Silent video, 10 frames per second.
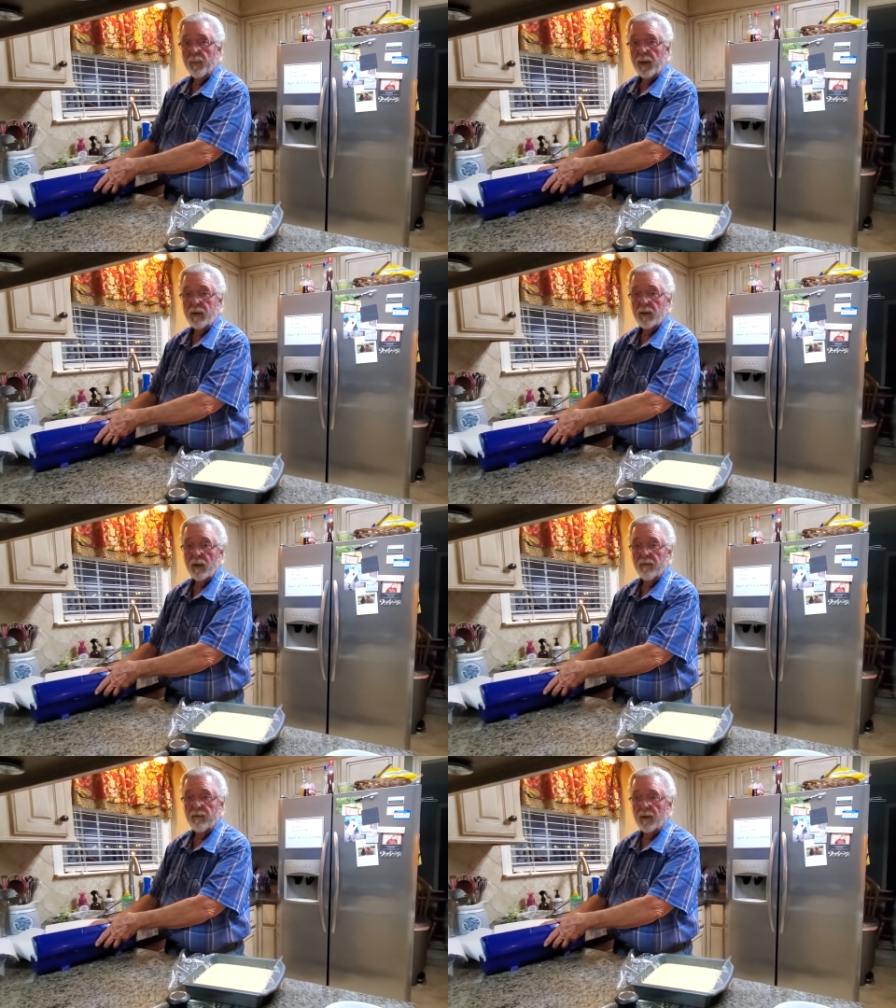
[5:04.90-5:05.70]
piece
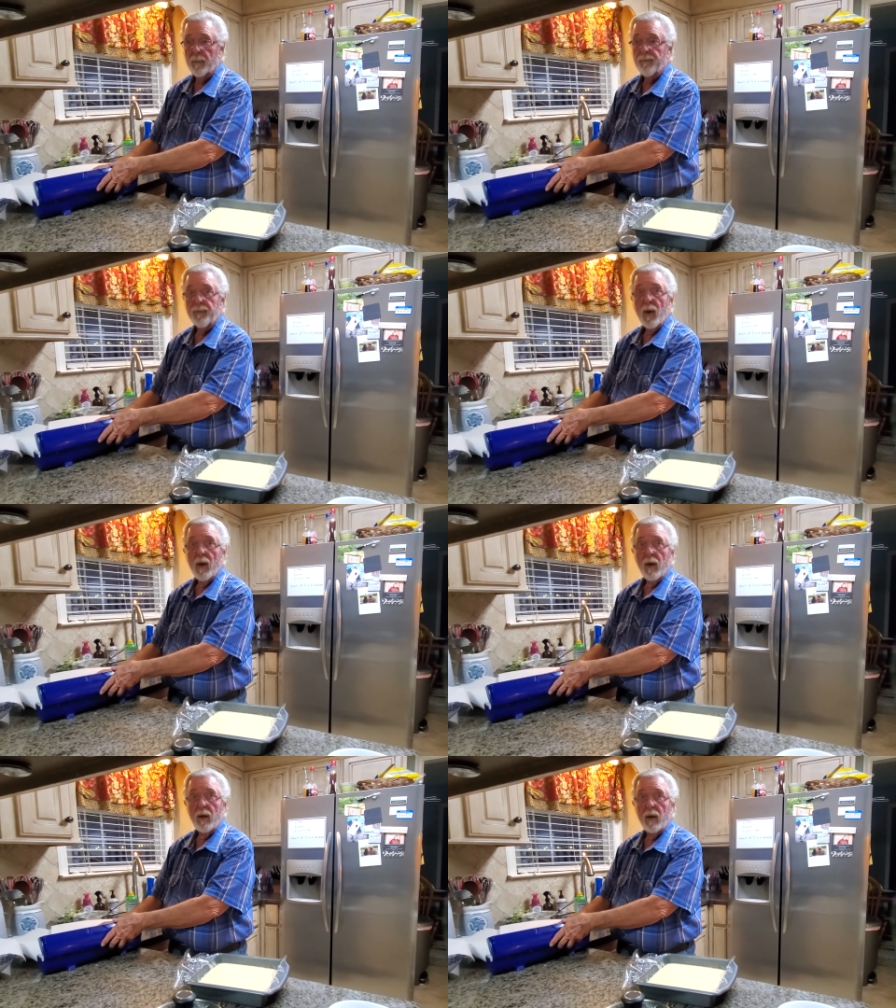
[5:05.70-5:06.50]
of, uh,
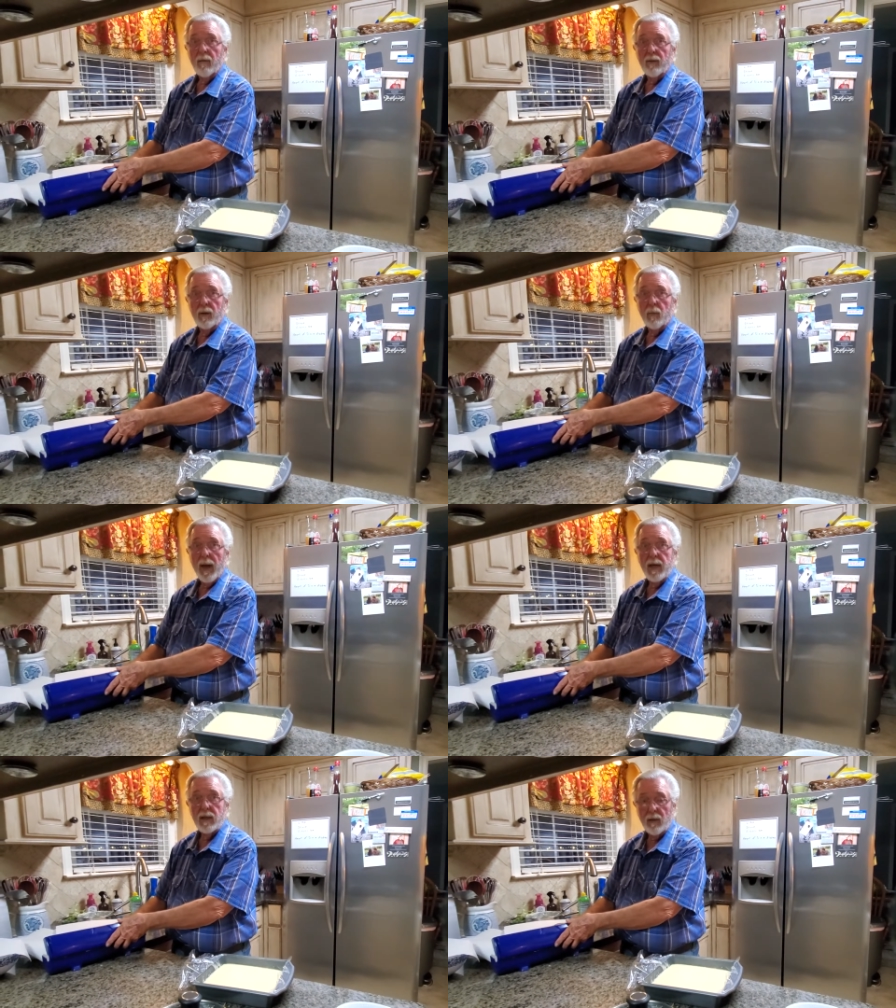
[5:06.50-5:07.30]
of uh,
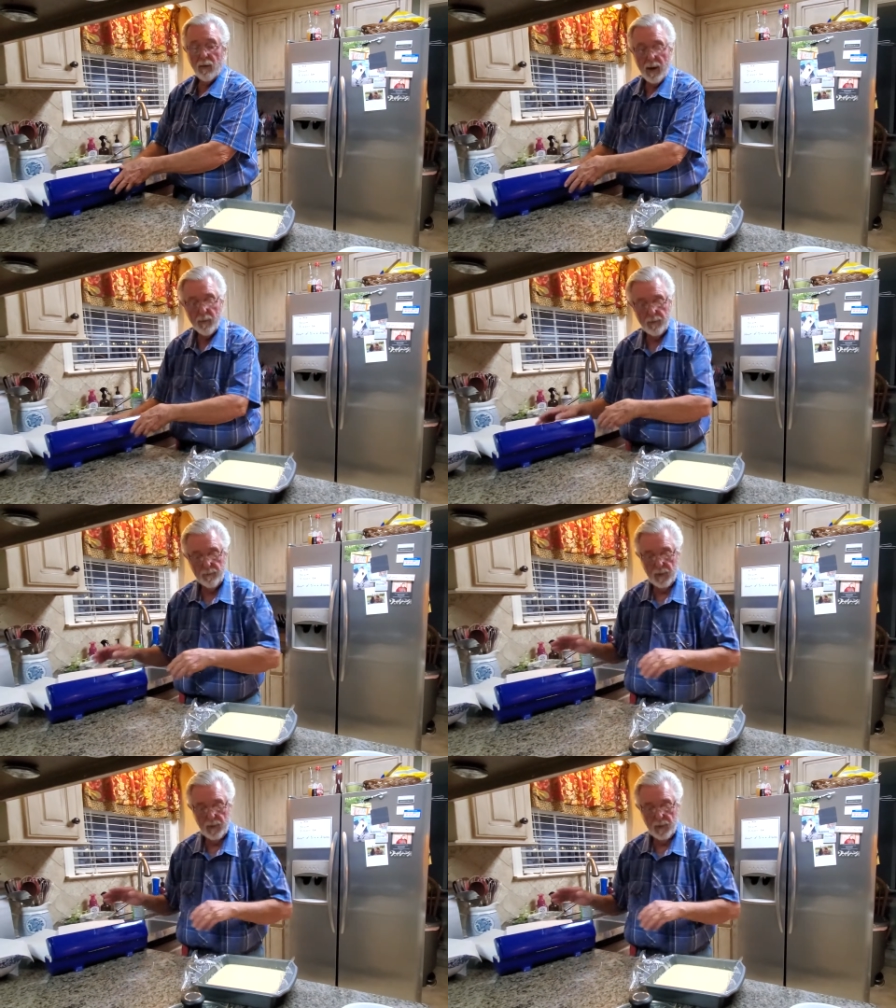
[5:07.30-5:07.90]
plastic wrap